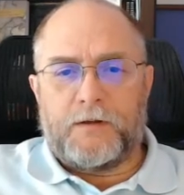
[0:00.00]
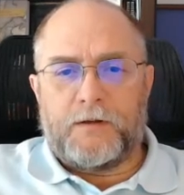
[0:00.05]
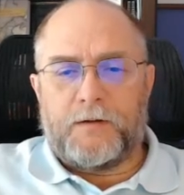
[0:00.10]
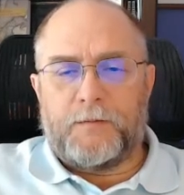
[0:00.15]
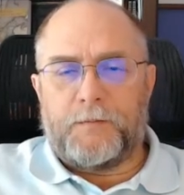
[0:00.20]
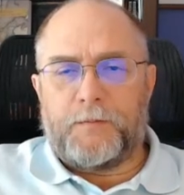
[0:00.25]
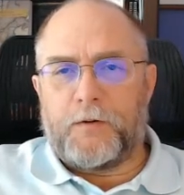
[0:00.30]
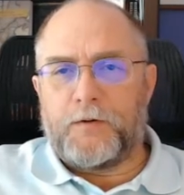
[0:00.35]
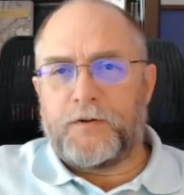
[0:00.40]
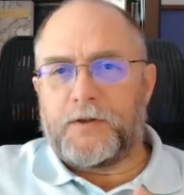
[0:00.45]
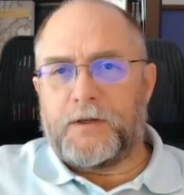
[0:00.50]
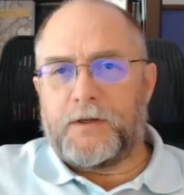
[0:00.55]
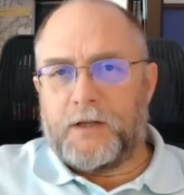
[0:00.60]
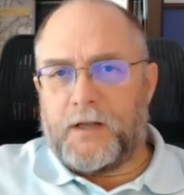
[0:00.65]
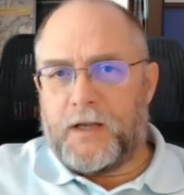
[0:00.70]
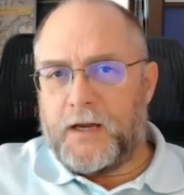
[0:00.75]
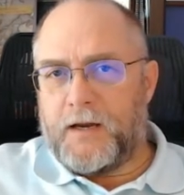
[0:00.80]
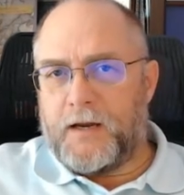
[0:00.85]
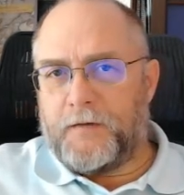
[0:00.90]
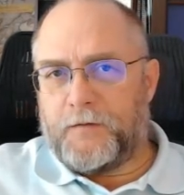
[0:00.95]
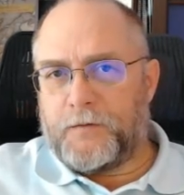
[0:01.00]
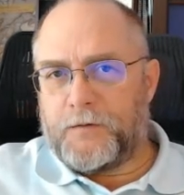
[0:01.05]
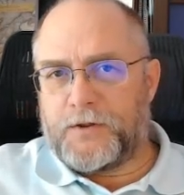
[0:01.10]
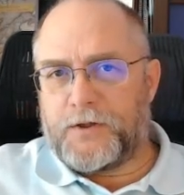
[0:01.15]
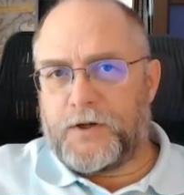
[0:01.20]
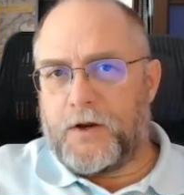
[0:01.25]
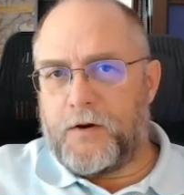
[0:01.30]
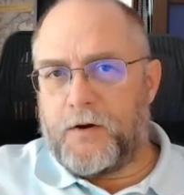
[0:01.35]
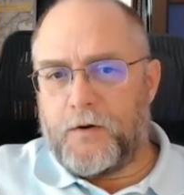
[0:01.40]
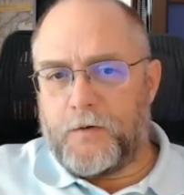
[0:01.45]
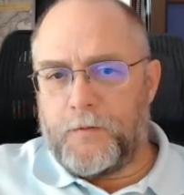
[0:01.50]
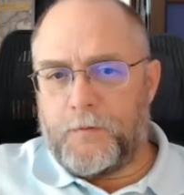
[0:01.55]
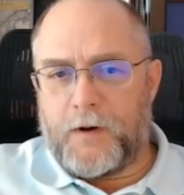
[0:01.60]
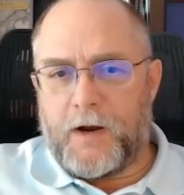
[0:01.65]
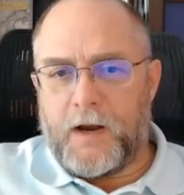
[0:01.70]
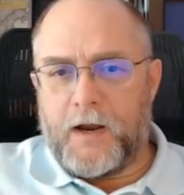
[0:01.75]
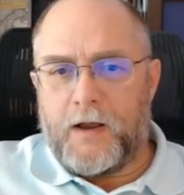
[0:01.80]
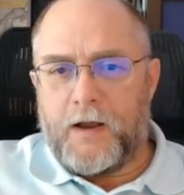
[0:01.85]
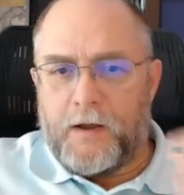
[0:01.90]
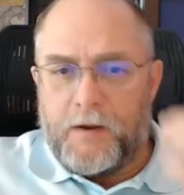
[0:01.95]
The person left will show
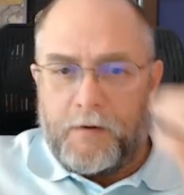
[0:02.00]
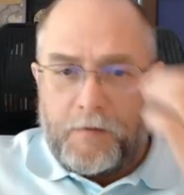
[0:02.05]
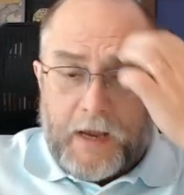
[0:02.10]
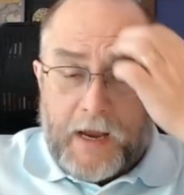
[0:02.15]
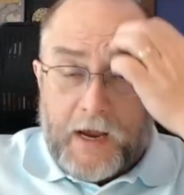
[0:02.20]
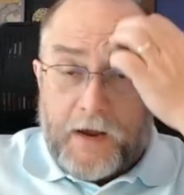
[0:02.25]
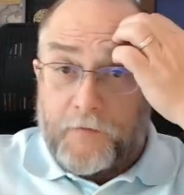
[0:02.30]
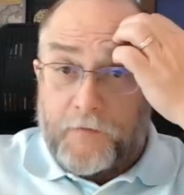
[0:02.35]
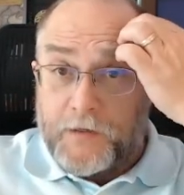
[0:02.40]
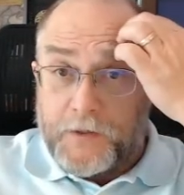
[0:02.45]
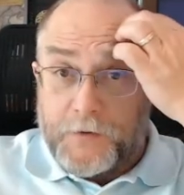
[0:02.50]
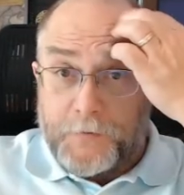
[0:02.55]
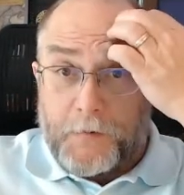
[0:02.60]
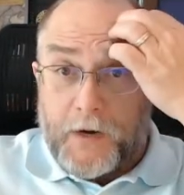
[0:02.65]
average